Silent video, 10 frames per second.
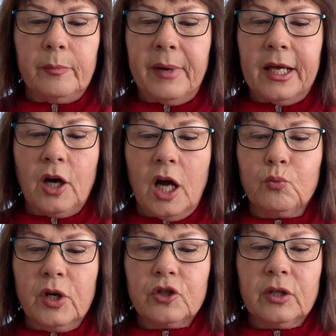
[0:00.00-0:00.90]
May
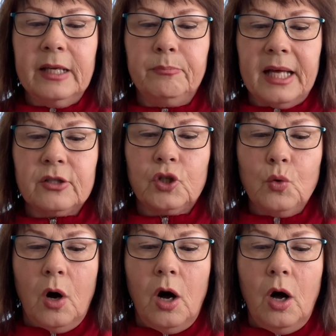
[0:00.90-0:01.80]
God richly bless
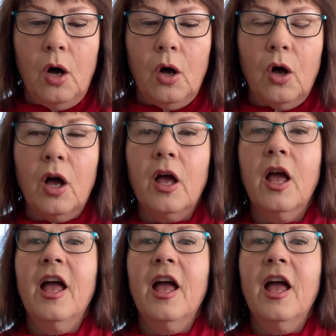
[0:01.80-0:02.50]
you all.